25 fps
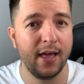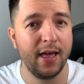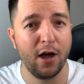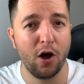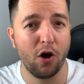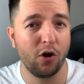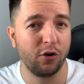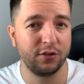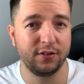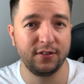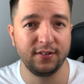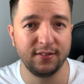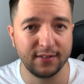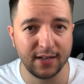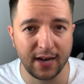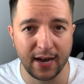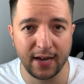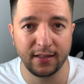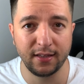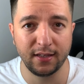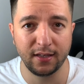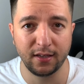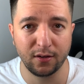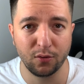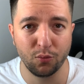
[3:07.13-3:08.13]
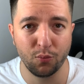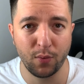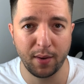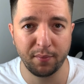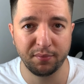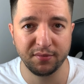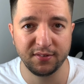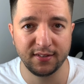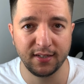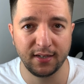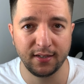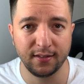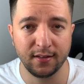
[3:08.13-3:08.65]
or designing
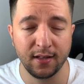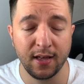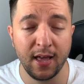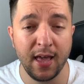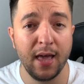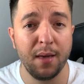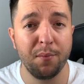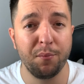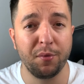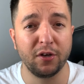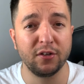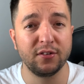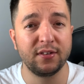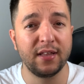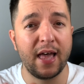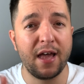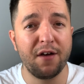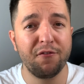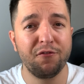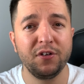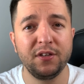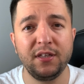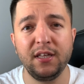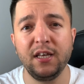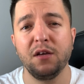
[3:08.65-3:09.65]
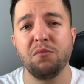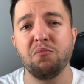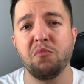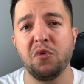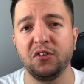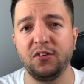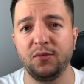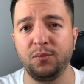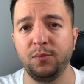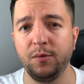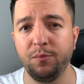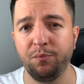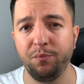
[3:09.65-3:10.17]
website, because everything must
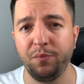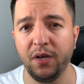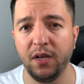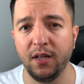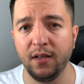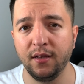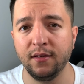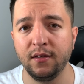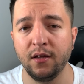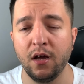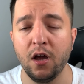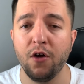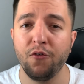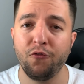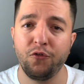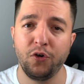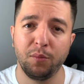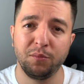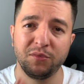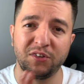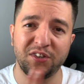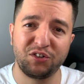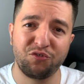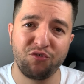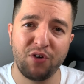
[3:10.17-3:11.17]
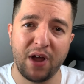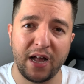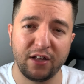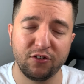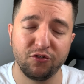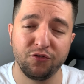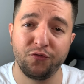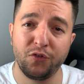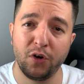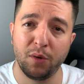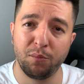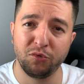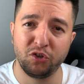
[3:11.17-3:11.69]
be built from scratch,
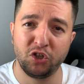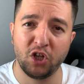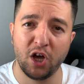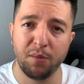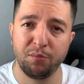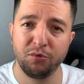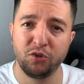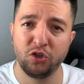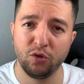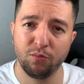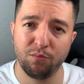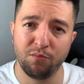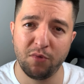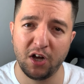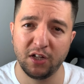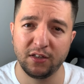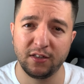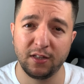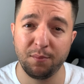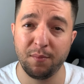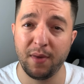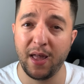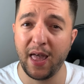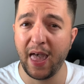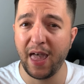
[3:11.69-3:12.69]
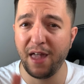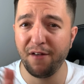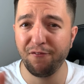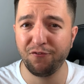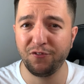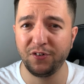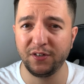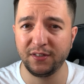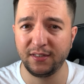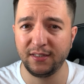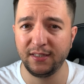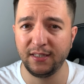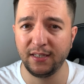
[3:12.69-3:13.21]
from top to bottom,
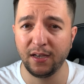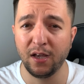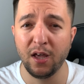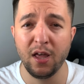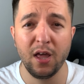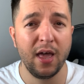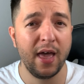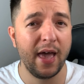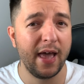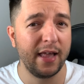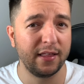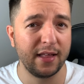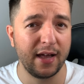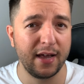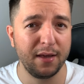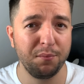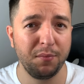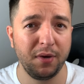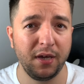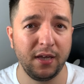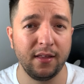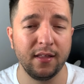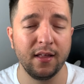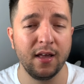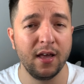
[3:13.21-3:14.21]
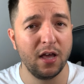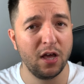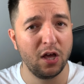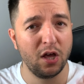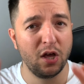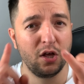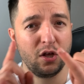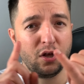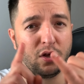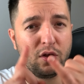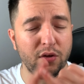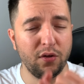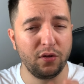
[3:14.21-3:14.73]
everything. And I mean
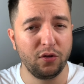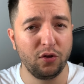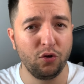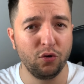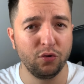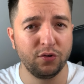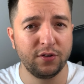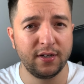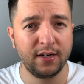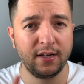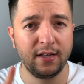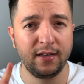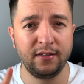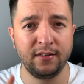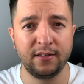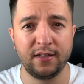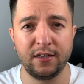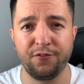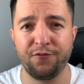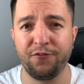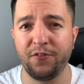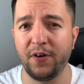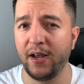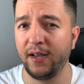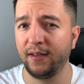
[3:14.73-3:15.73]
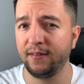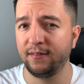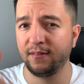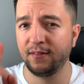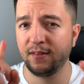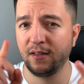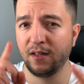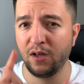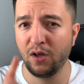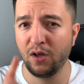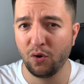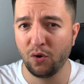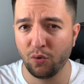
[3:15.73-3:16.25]
user interface,
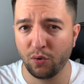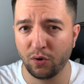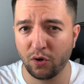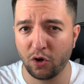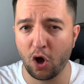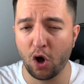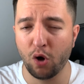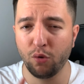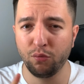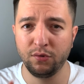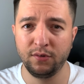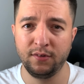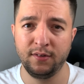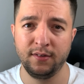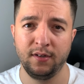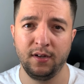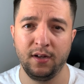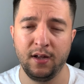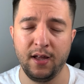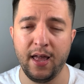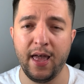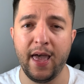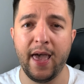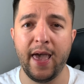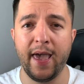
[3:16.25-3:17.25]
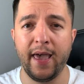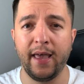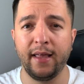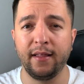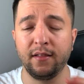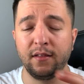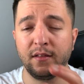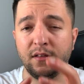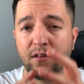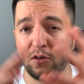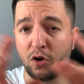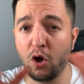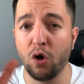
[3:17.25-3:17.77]
code
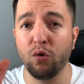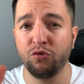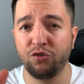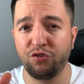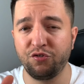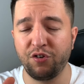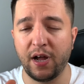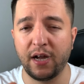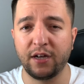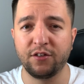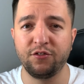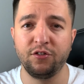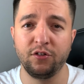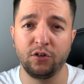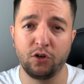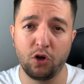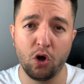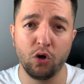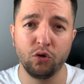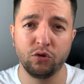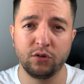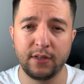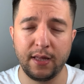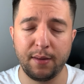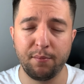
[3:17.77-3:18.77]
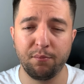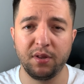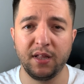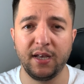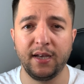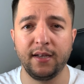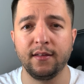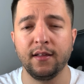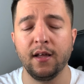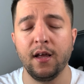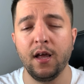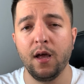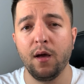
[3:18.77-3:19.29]
and code structure, code
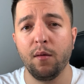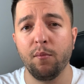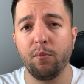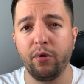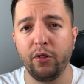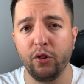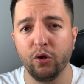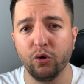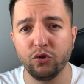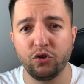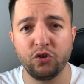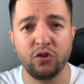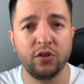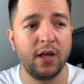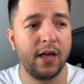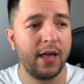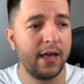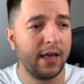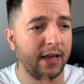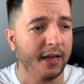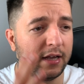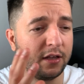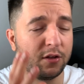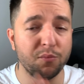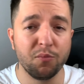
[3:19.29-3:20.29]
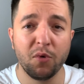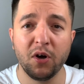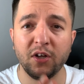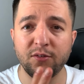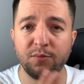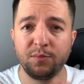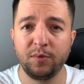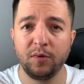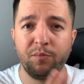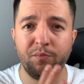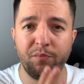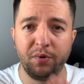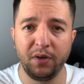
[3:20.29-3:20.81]
template, plus it must
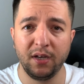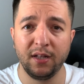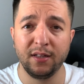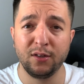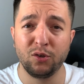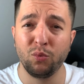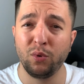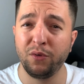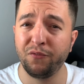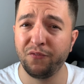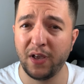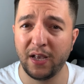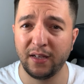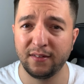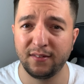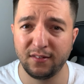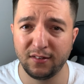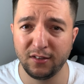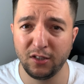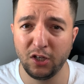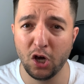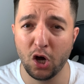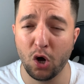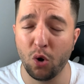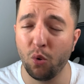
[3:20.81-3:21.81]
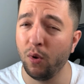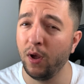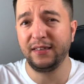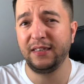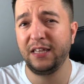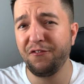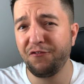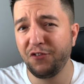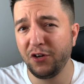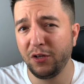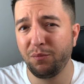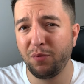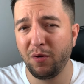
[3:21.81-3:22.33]
be built with SEO.
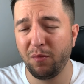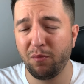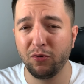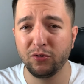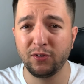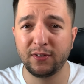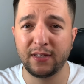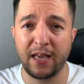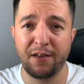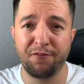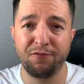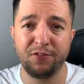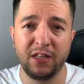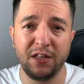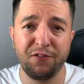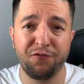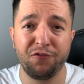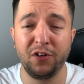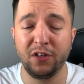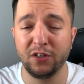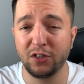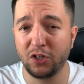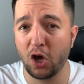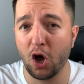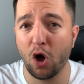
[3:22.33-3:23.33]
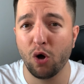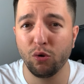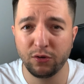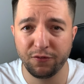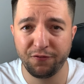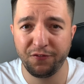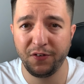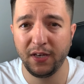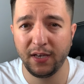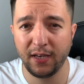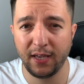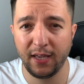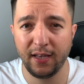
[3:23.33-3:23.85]
Different people have different code
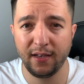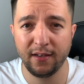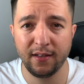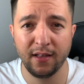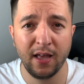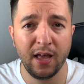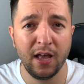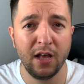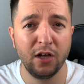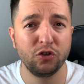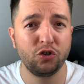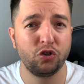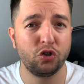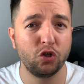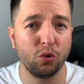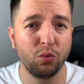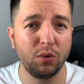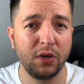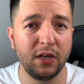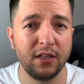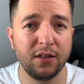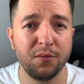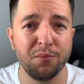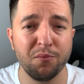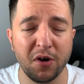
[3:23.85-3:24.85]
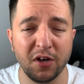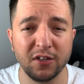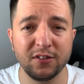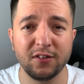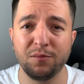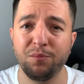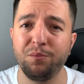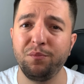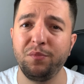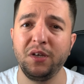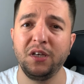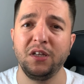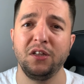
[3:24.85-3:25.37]
thinking, so it
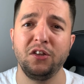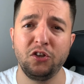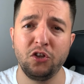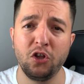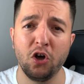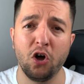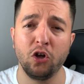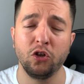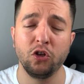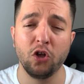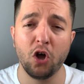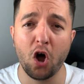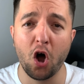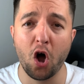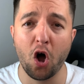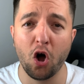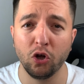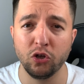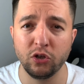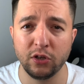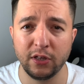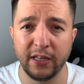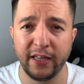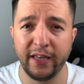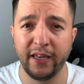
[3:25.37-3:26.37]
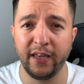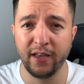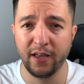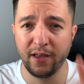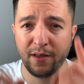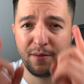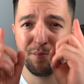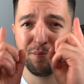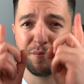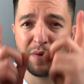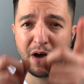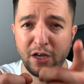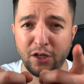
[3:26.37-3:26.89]
must be done only
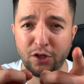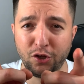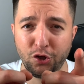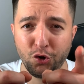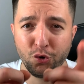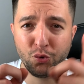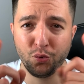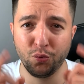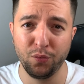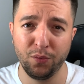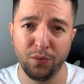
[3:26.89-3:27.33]
by you.